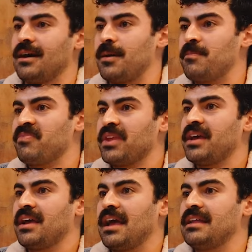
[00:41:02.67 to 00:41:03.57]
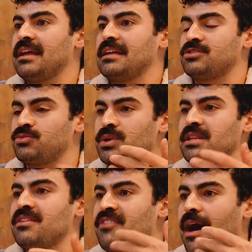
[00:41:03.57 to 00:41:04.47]
um it, it's
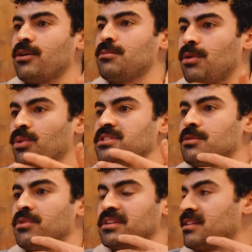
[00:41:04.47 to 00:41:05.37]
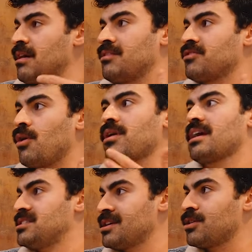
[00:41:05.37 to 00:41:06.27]
really valuable when someone can kind of go
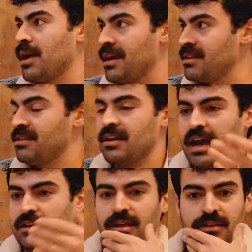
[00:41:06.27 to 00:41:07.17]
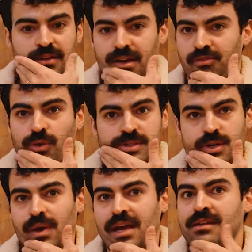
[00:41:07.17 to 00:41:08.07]
against the grain and and and kind of force
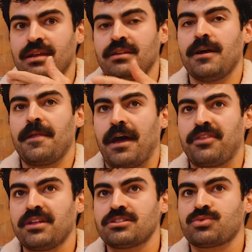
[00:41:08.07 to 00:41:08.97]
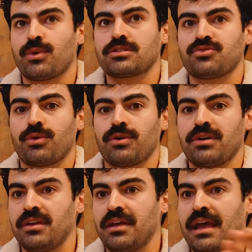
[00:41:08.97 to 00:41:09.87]
their way in and i think this works
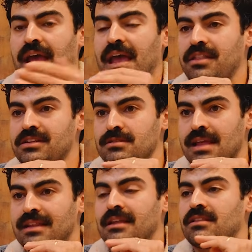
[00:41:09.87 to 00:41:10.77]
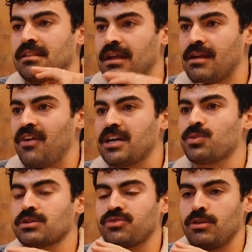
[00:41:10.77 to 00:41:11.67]
for this that that, that advice
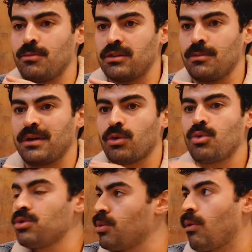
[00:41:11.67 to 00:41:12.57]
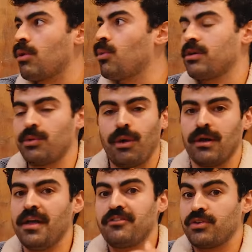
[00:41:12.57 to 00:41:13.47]
works for no, no matter who you are where you
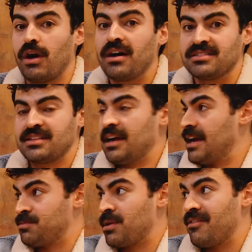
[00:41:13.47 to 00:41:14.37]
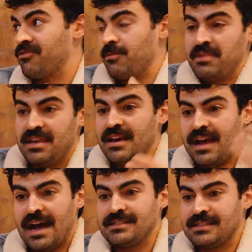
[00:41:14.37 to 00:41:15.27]
are for us as brev for me
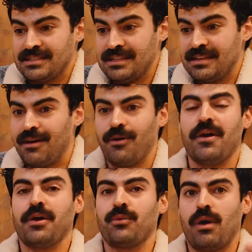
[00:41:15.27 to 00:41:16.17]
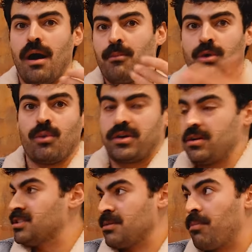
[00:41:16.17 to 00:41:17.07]
as the ceo um, we're working
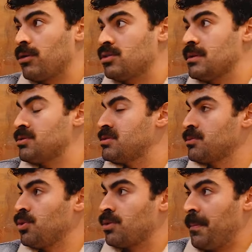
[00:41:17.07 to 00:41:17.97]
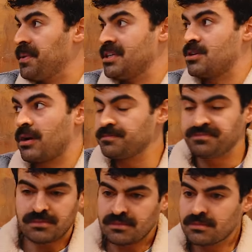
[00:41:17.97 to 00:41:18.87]
on some partnerships with some cool companies right
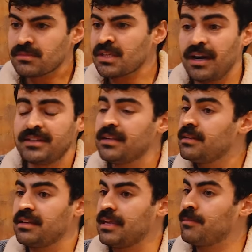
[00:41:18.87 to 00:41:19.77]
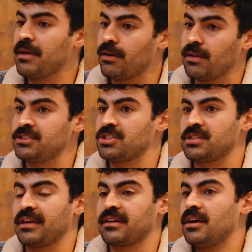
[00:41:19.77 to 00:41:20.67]
I didn't email and just
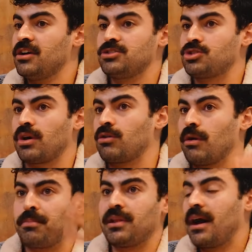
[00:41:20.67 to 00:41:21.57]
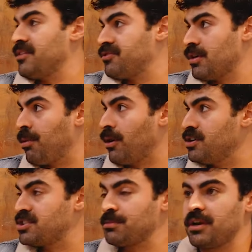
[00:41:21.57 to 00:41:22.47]
like tr- or apply for a
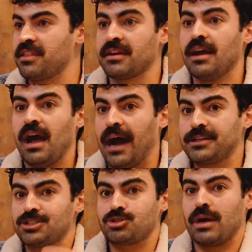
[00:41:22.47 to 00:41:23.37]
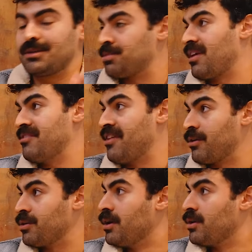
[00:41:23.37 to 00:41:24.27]
partnership or anything. I just tried to provide
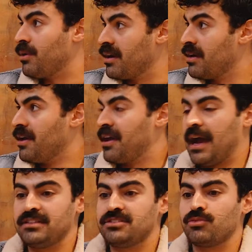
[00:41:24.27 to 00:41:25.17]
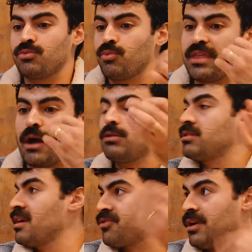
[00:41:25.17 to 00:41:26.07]
value, right? And without
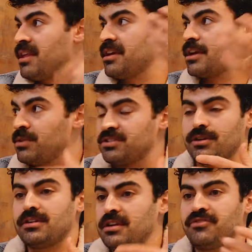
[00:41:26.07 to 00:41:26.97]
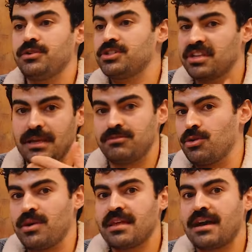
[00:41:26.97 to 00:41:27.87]
looking for anything in return. And if you just keep
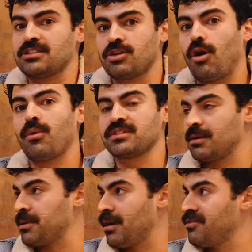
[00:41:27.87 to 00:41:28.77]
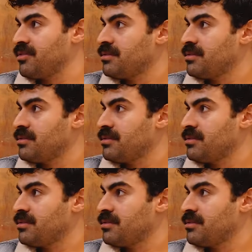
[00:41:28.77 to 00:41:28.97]
doing that, it's always going to pay off.